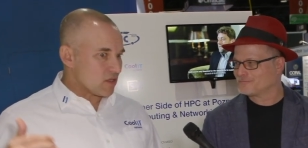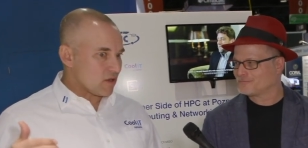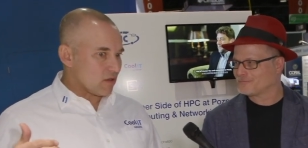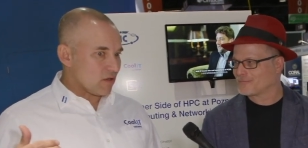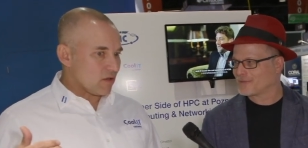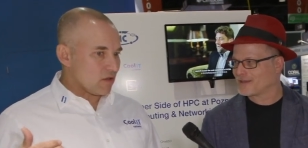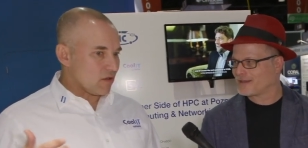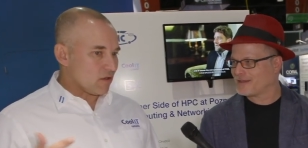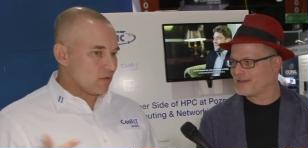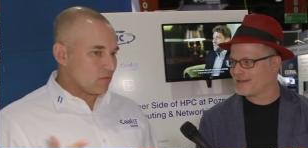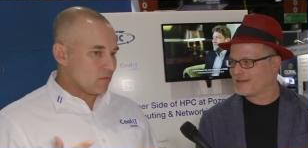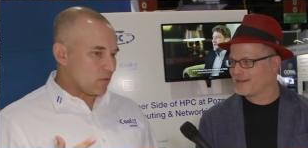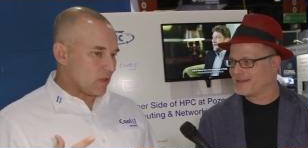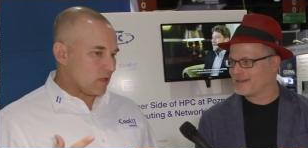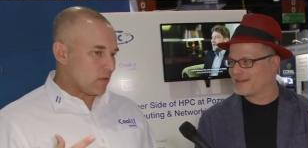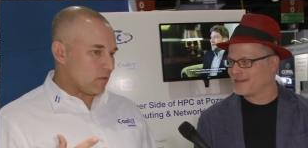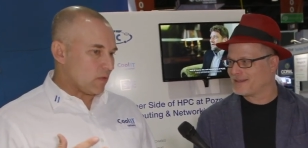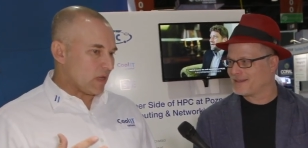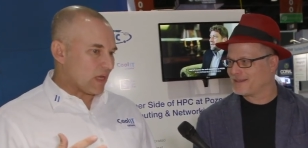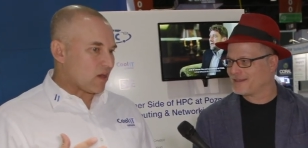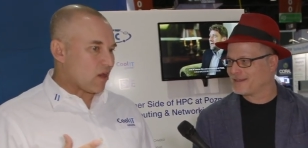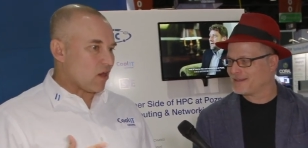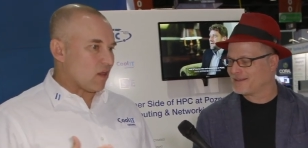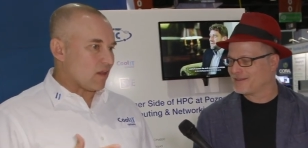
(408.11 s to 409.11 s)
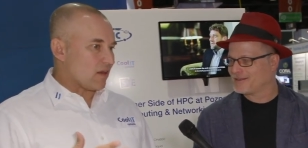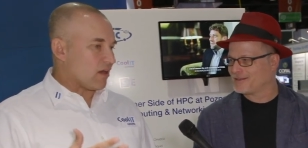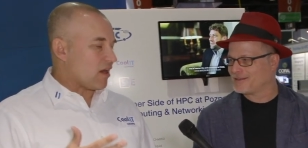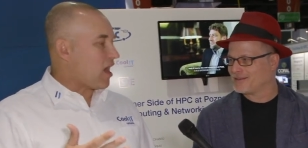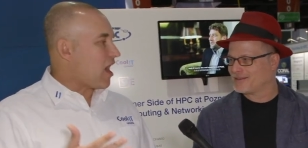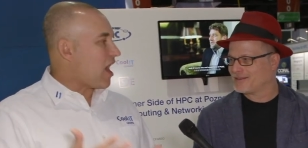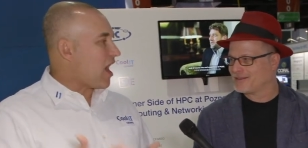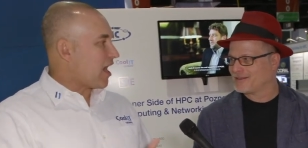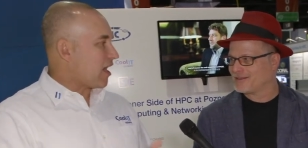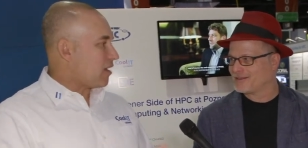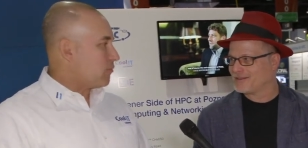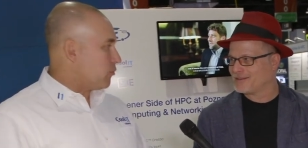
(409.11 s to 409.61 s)
Speaker 1: we call it a
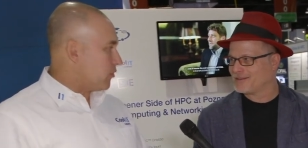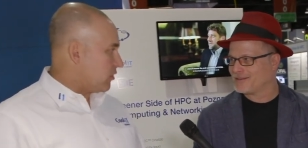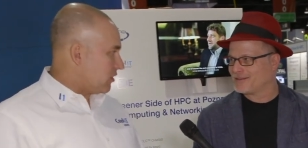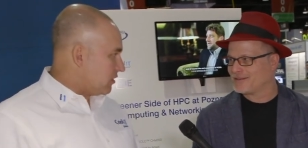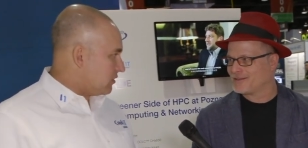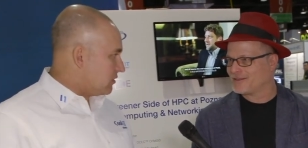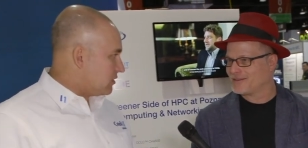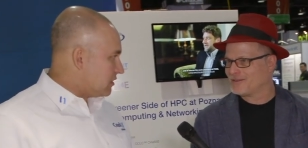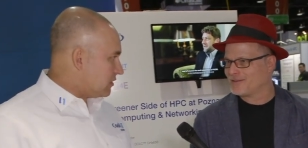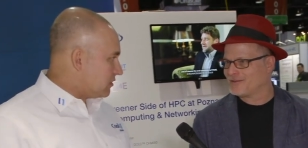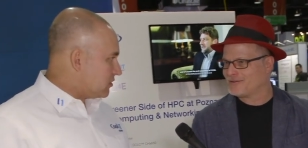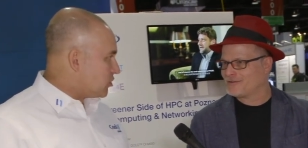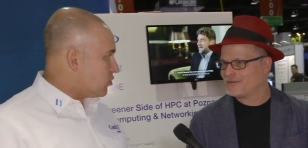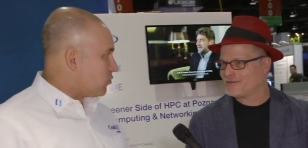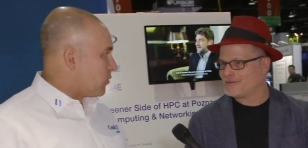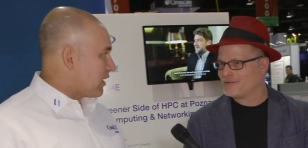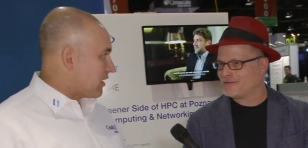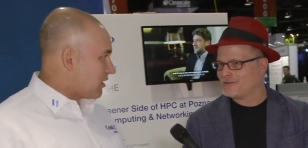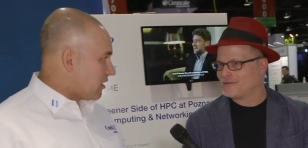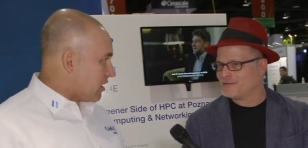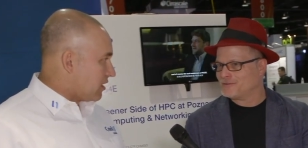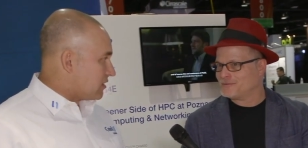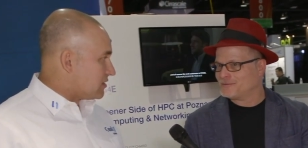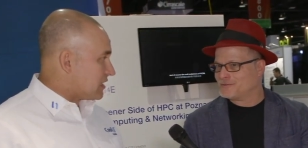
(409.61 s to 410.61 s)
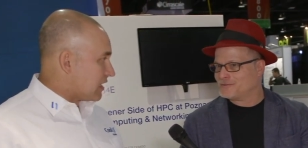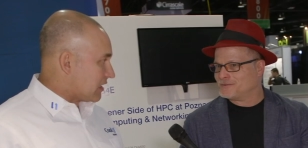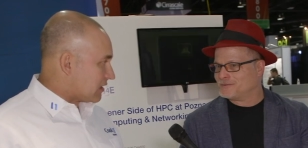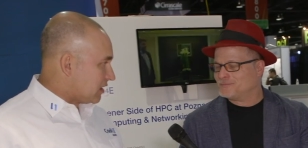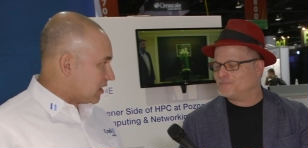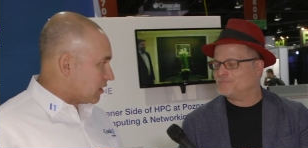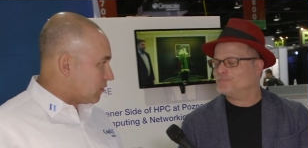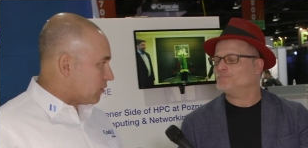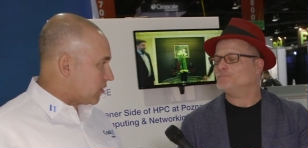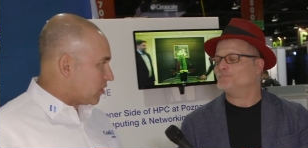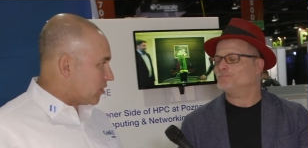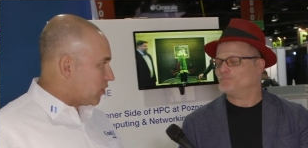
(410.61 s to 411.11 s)
hybrid direct contact
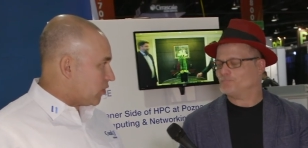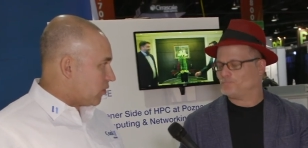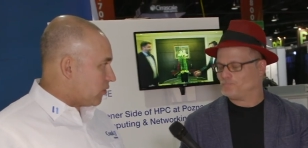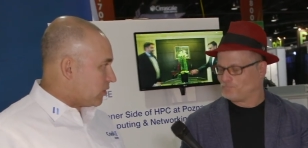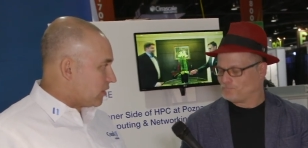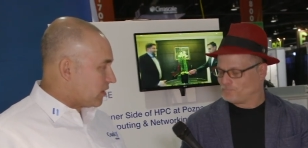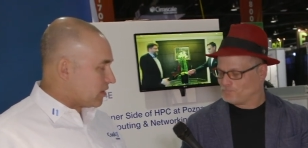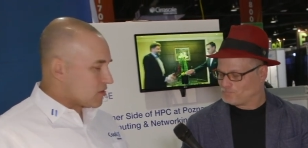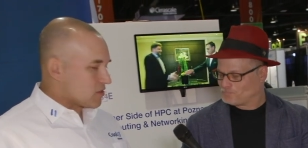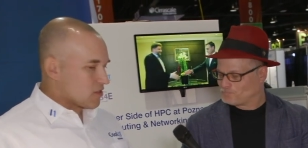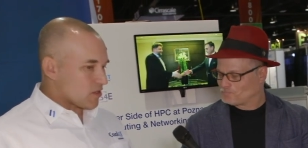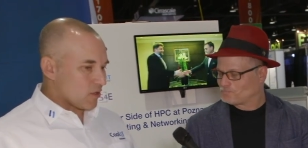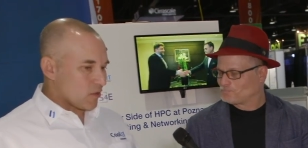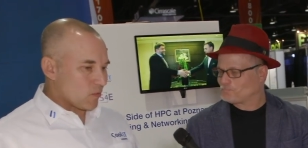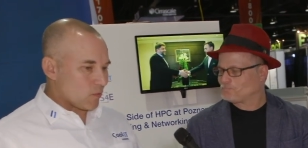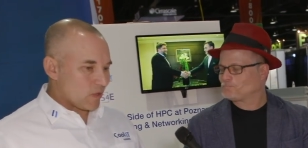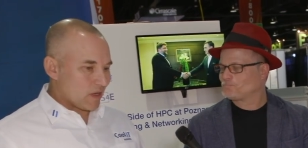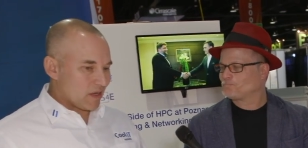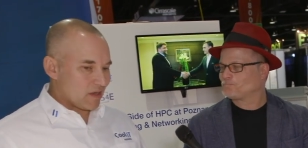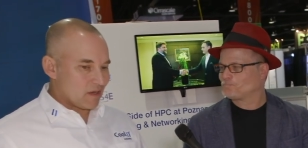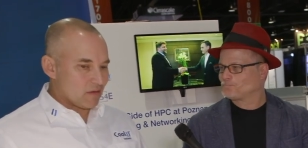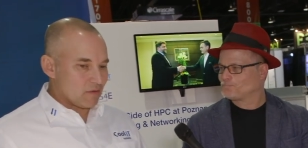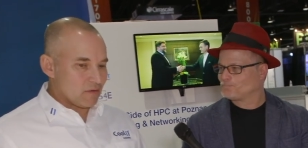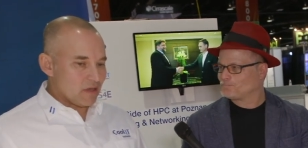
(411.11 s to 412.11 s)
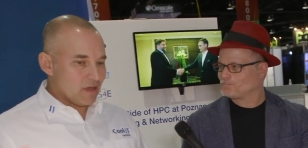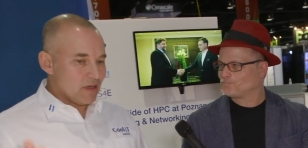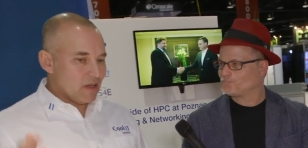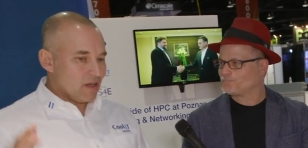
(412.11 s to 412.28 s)
liquid cooling. So we